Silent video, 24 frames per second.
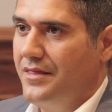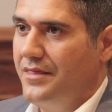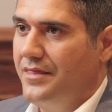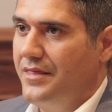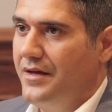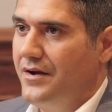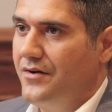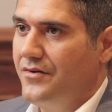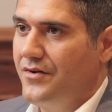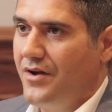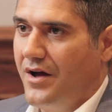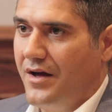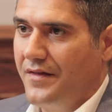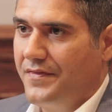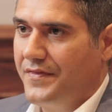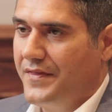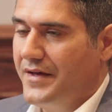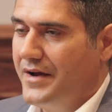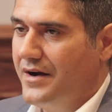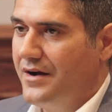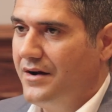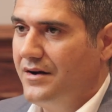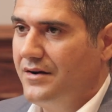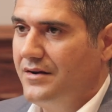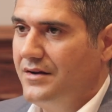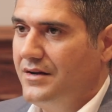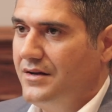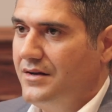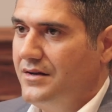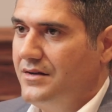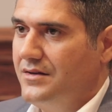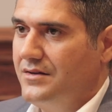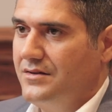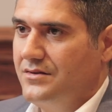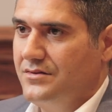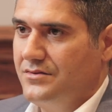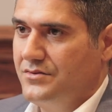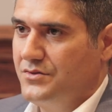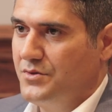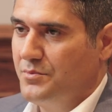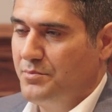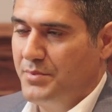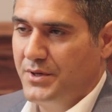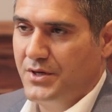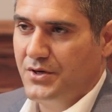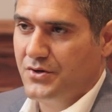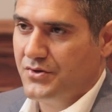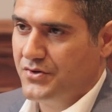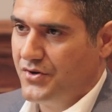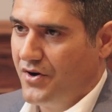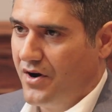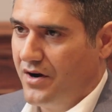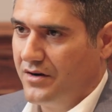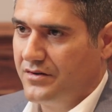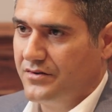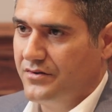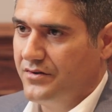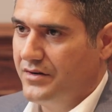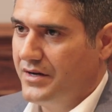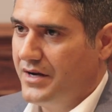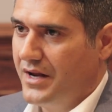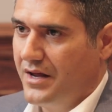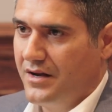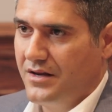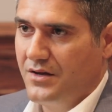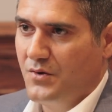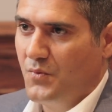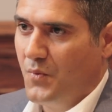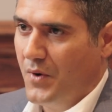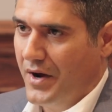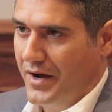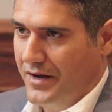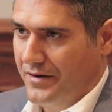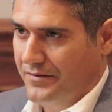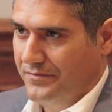They're not there to be your doctor in any way.